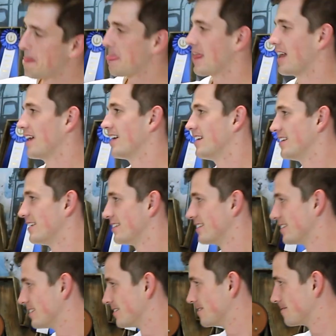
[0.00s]

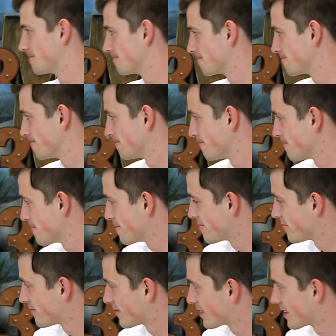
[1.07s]

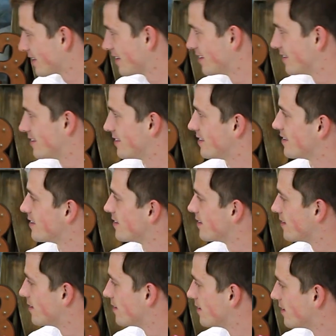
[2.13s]

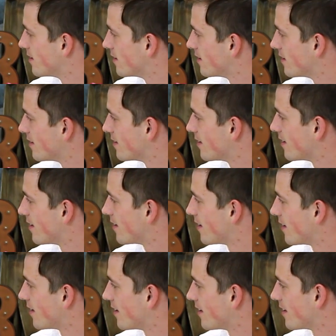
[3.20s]

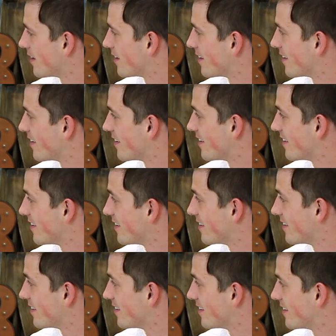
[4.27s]

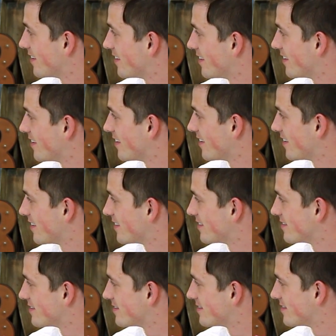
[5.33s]

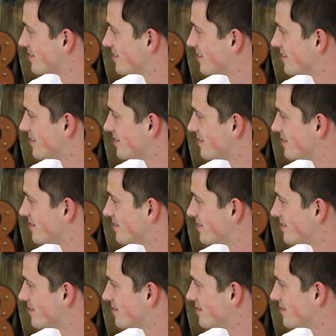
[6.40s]

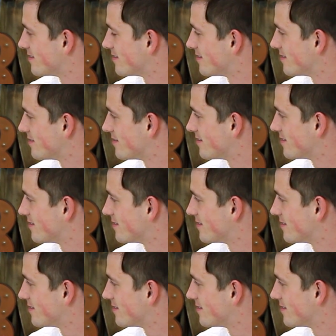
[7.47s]
(not speaking)